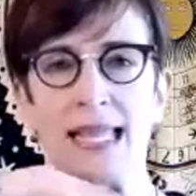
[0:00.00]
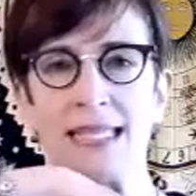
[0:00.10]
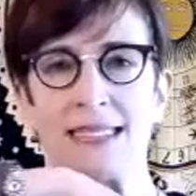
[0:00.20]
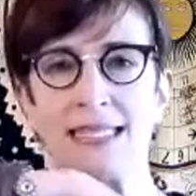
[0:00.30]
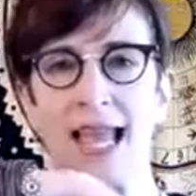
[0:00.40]

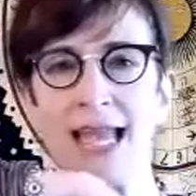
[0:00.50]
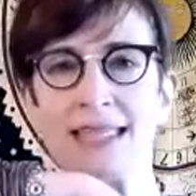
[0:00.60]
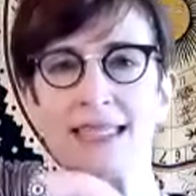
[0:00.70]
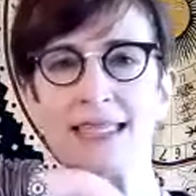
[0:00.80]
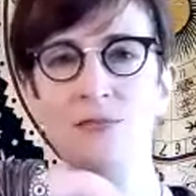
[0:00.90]
it's that
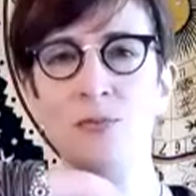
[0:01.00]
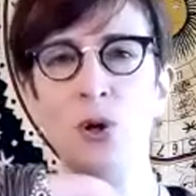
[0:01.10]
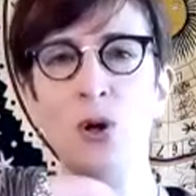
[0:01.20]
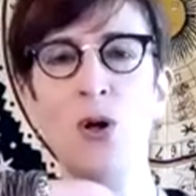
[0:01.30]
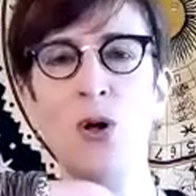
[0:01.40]

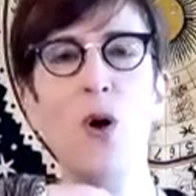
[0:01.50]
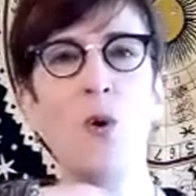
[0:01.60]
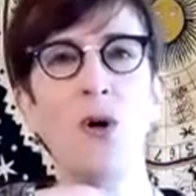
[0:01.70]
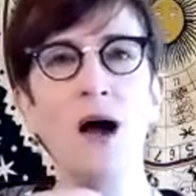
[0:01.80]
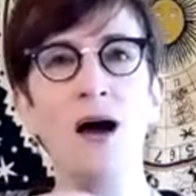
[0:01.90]
symbol
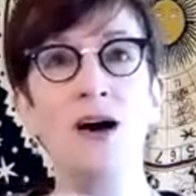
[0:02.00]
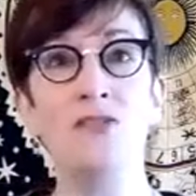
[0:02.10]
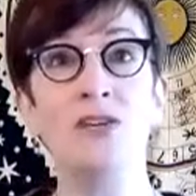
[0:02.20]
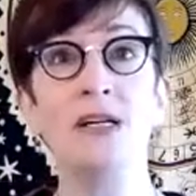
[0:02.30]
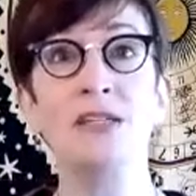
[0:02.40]

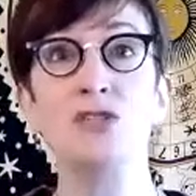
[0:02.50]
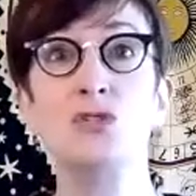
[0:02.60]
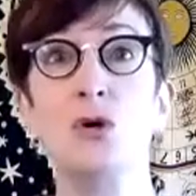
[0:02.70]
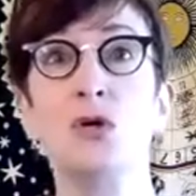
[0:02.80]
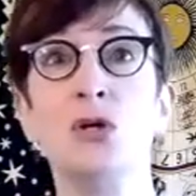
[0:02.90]
of a
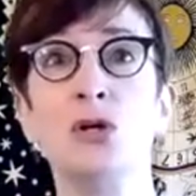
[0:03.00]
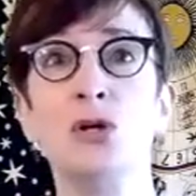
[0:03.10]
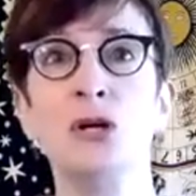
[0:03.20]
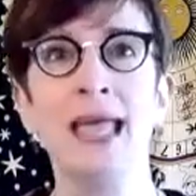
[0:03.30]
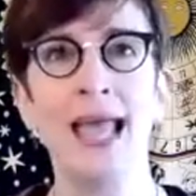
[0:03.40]
circle,